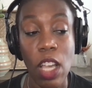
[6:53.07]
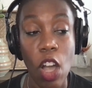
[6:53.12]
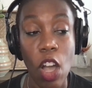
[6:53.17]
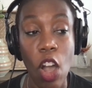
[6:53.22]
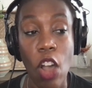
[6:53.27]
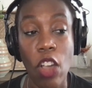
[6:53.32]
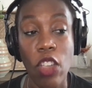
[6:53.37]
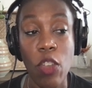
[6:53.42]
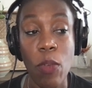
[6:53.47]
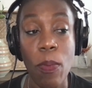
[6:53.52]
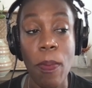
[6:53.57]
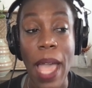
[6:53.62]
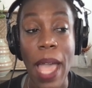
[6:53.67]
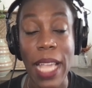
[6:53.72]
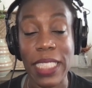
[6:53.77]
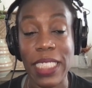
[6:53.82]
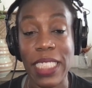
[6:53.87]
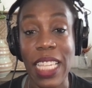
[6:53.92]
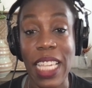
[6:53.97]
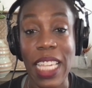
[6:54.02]
are you
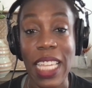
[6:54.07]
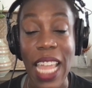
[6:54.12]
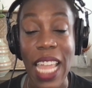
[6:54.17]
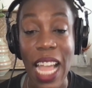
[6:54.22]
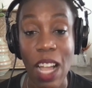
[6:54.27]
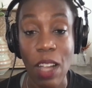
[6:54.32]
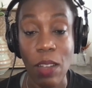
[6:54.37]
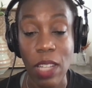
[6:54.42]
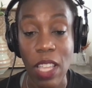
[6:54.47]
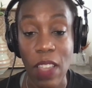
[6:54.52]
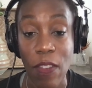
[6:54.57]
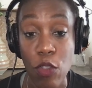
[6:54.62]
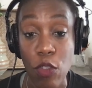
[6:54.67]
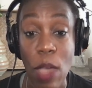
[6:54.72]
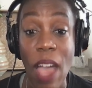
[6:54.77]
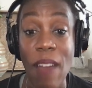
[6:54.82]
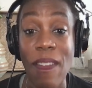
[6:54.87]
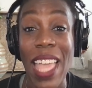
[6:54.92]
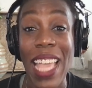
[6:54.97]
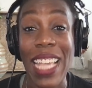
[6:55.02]
maxing it out if you
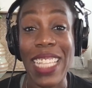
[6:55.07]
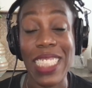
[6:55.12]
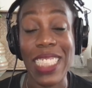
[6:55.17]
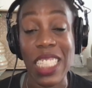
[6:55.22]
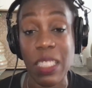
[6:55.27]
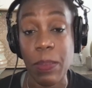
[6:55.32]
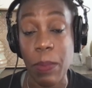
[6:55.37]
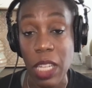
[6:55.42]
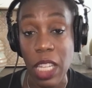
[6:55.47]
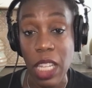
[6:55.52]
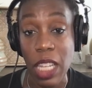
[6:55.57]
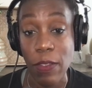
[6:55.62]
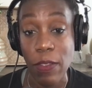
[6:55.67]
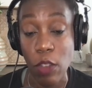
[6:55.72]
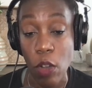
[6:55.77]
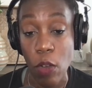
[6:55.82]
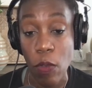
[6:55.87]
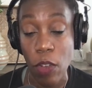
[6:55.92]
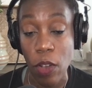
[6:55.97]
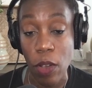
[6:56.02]
have excess money left
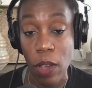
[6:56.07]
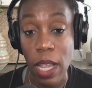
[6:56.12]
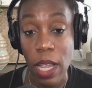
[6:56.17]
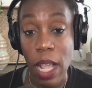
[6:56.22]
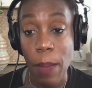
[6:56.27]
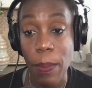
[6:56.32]
over?